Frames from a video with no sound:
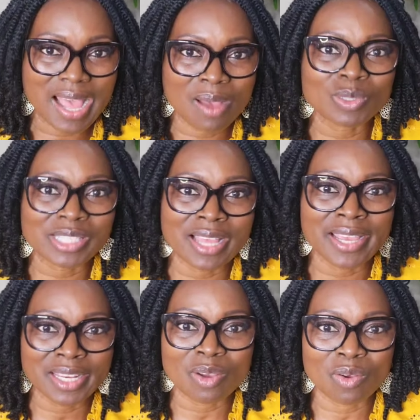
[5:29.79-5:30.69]

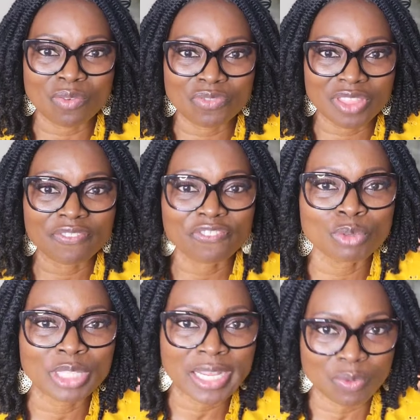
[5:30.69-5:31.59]
outside of the
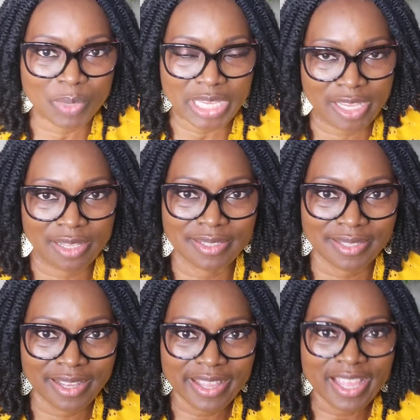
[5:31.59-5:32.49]
food that we eat.